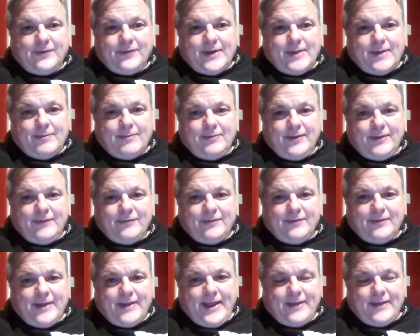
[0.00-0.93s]
and I believe
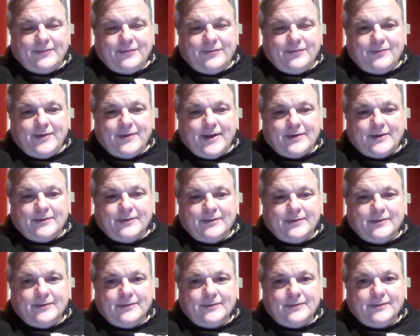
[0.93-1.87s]
the last
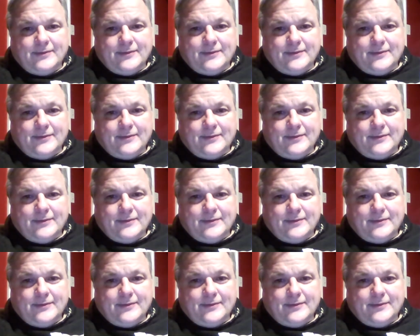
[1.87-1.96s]
director,